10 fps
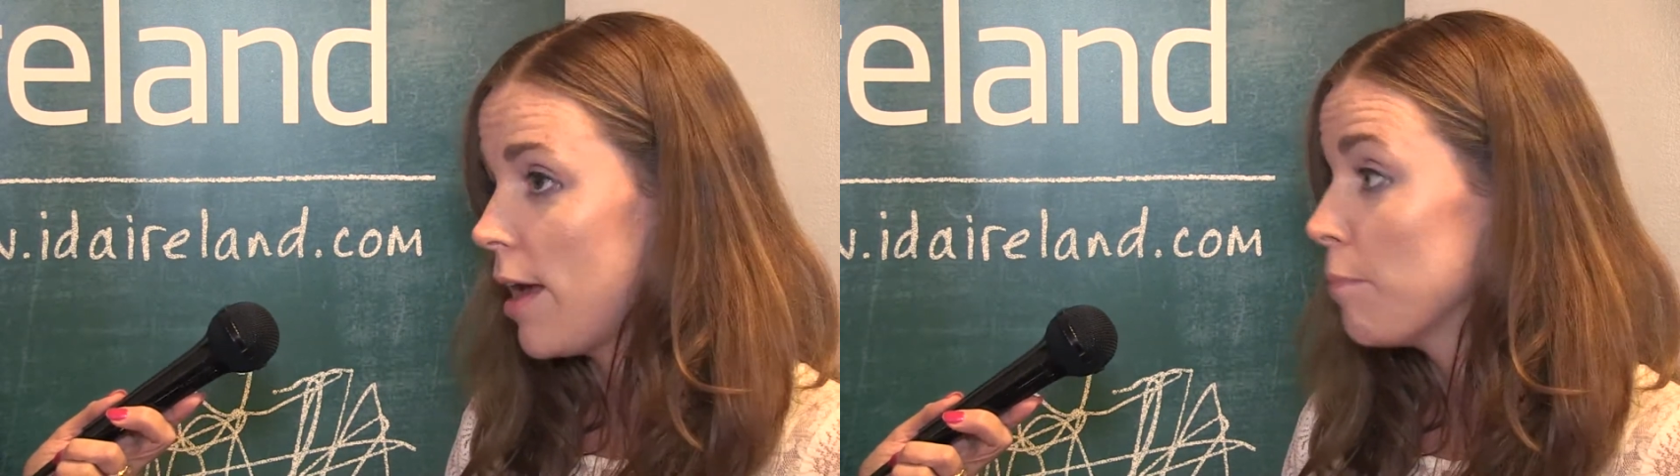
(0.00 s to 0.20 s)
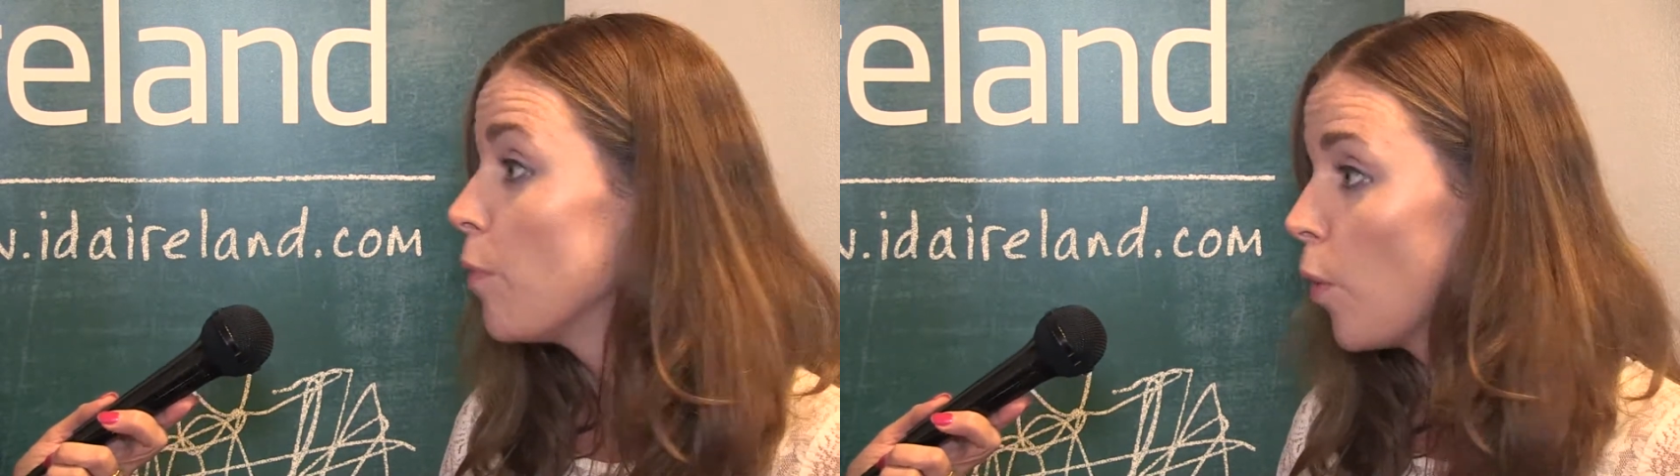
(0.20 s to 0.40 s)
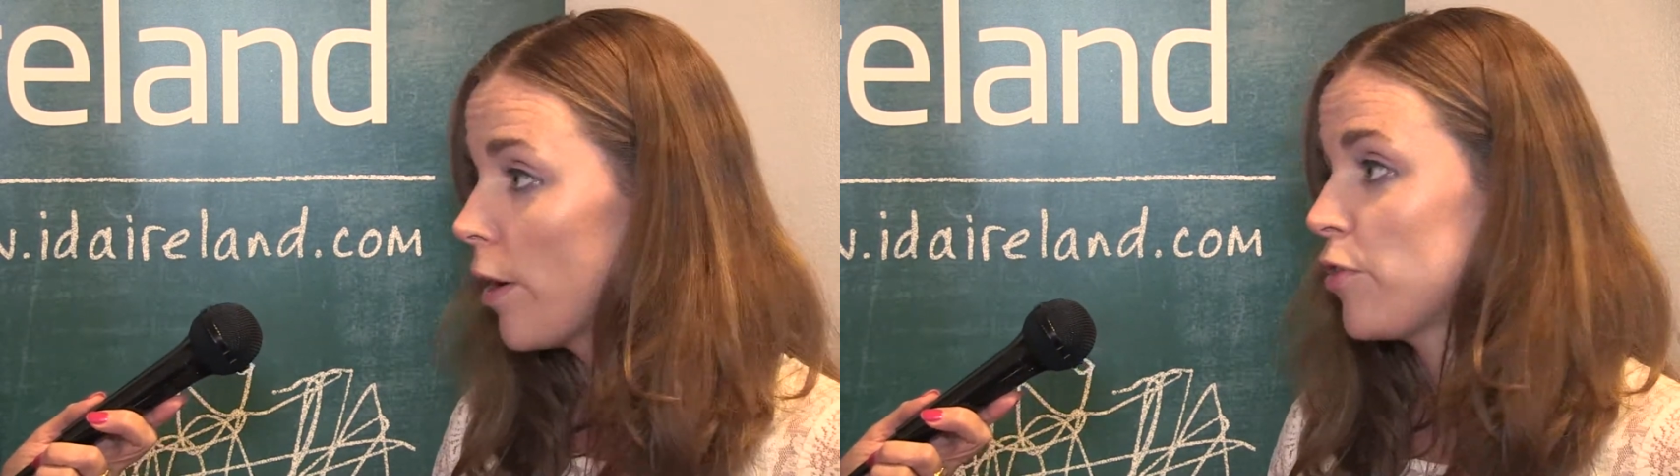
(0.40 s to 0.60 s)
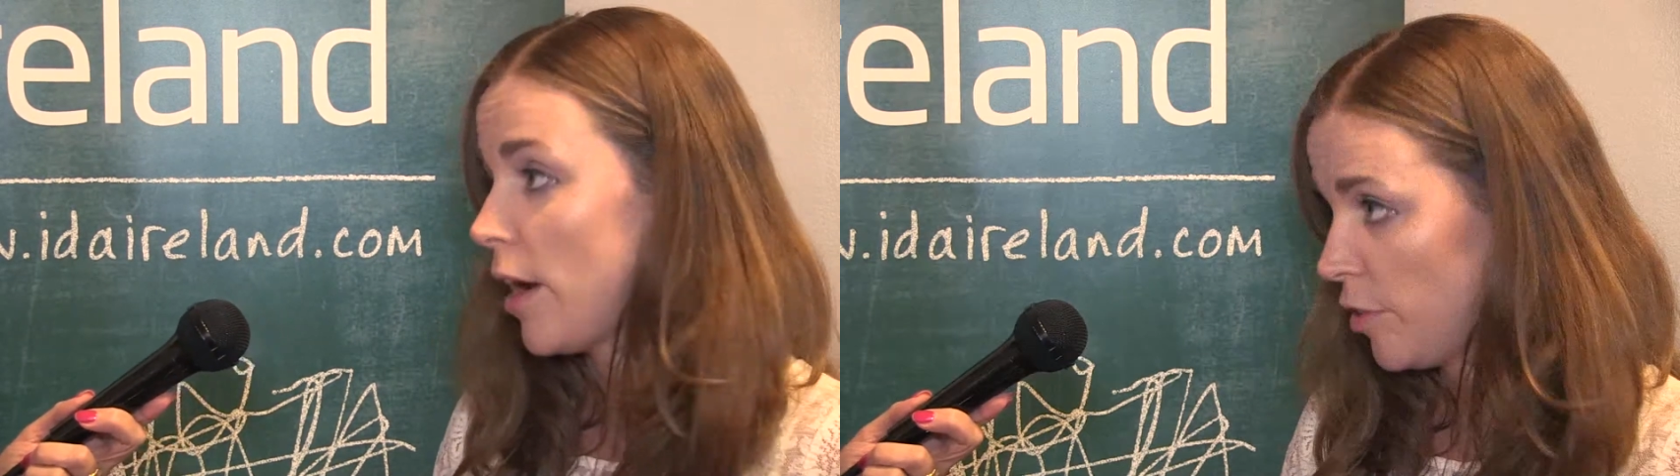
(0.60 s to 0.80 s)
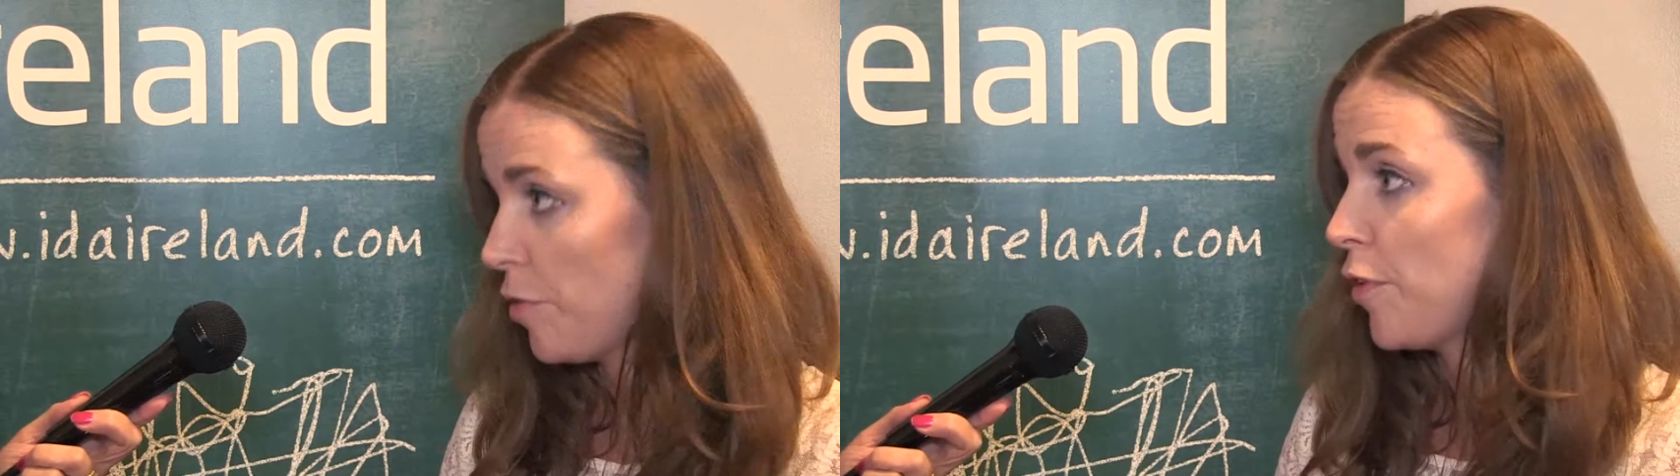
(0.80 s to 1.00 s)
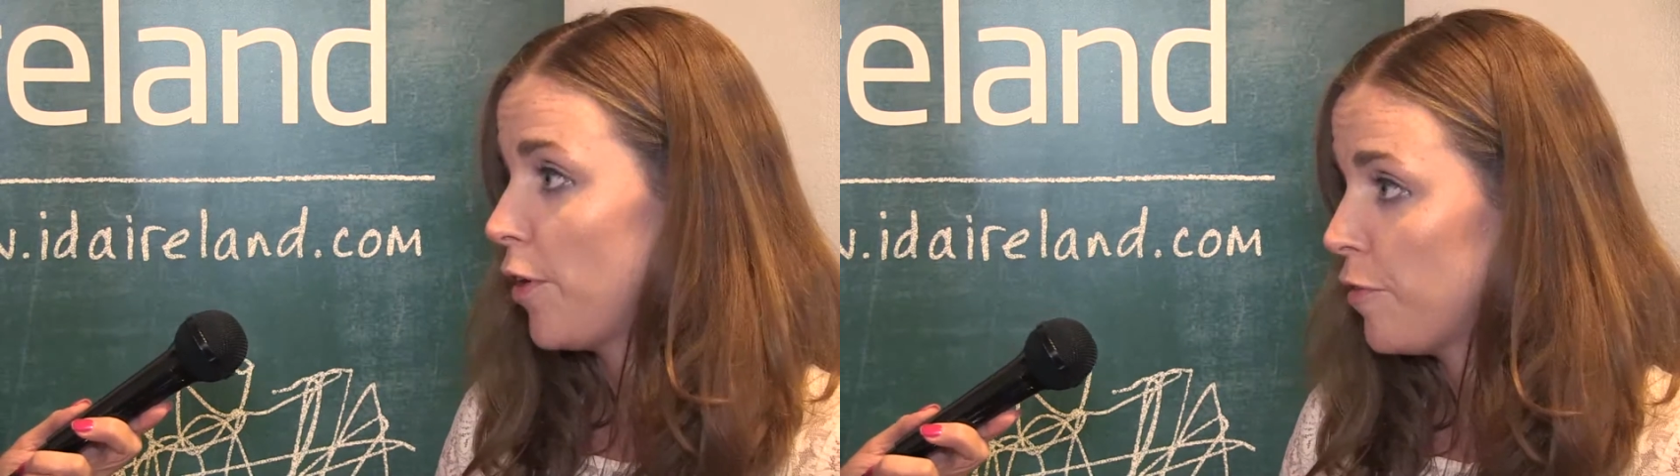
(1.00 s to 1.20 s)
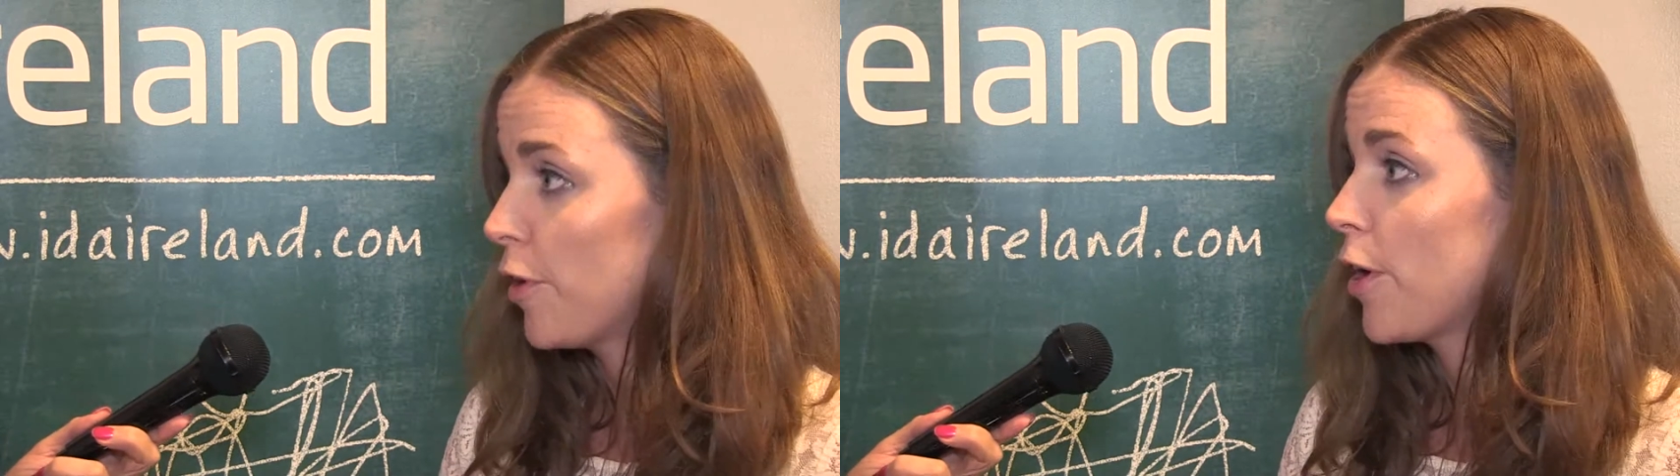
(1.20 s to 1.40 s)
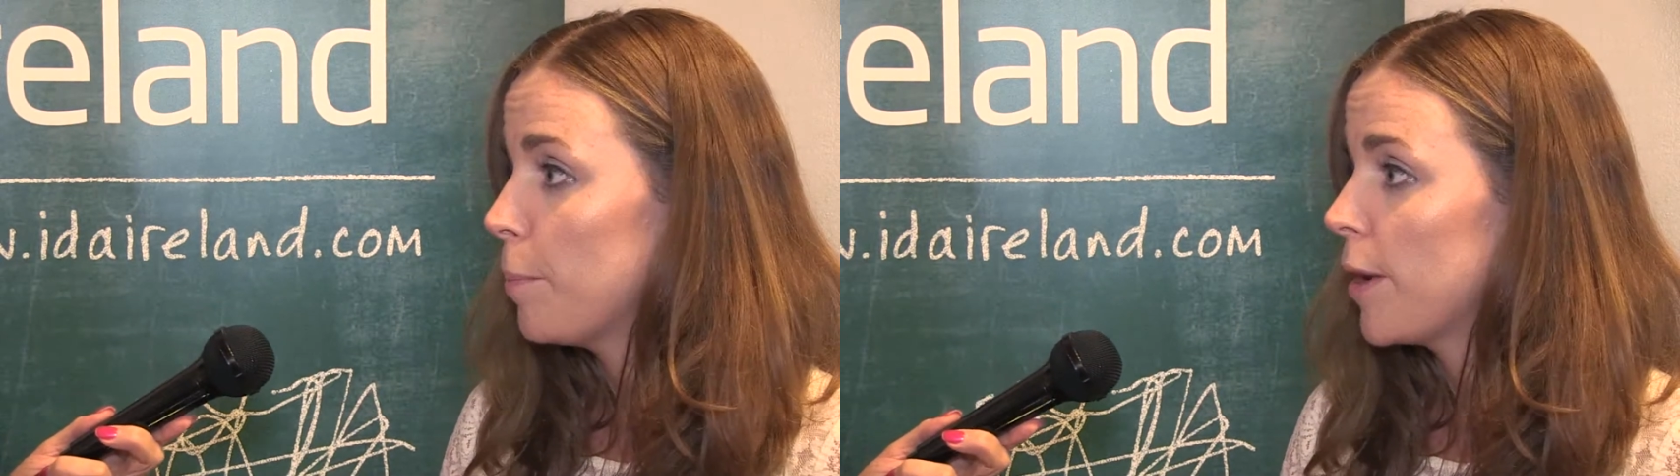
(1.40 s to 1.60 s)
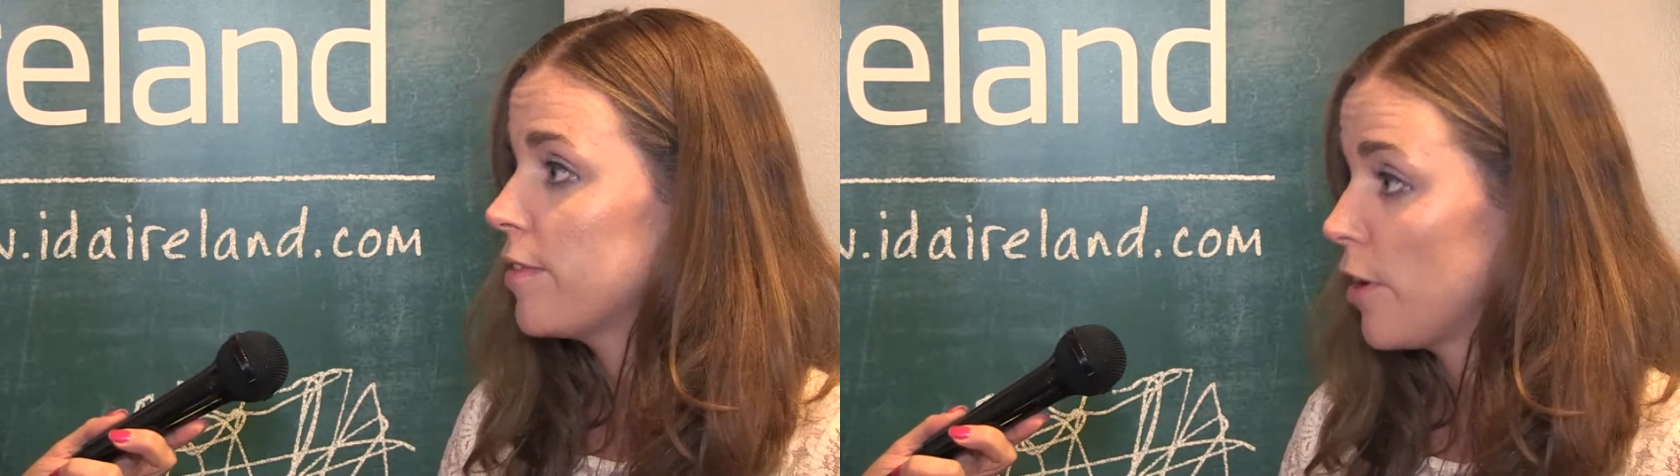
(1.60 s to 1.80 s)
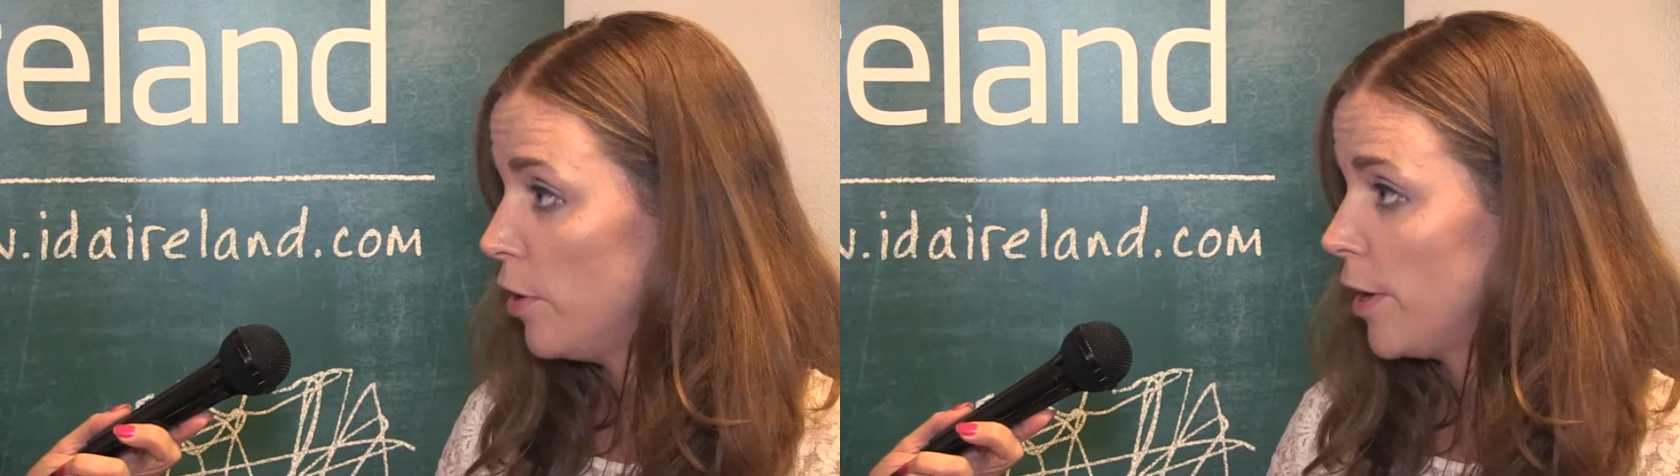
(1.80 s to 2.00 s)
more attractive for companies
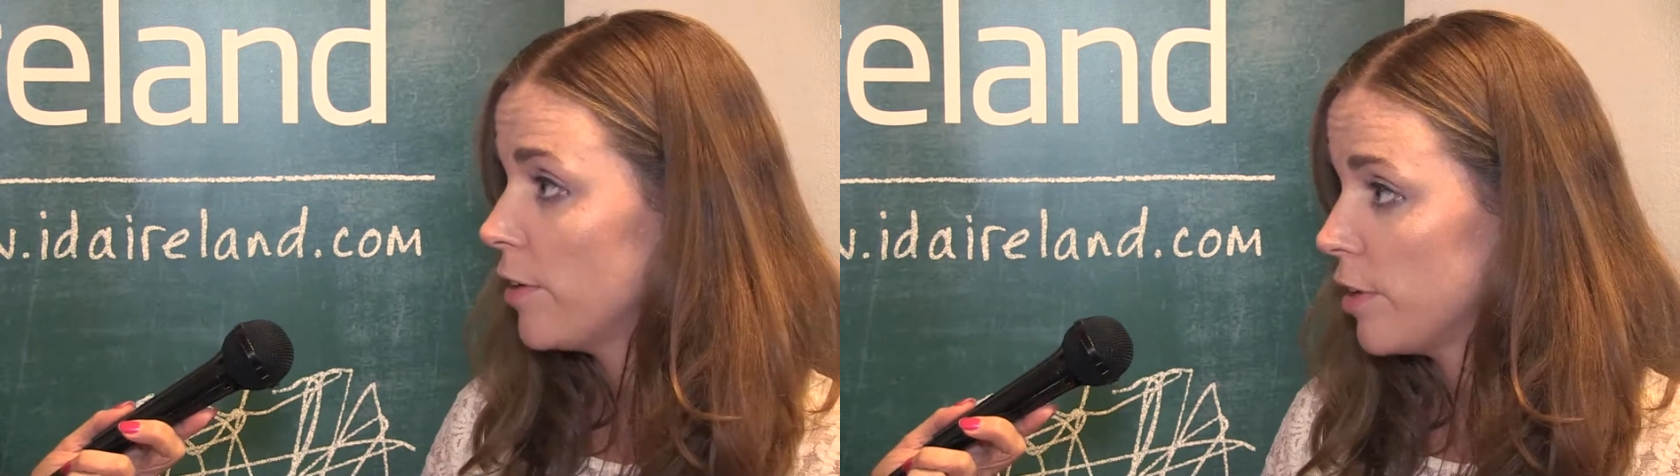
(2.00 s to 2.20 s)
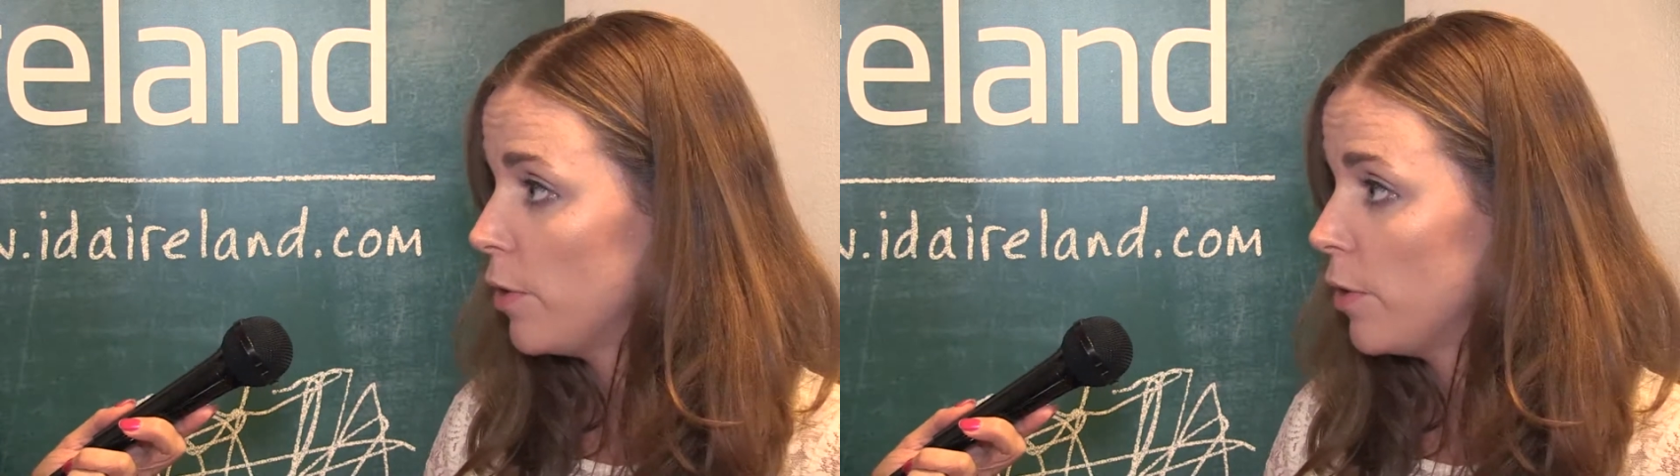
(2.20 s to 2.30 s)
that are looking to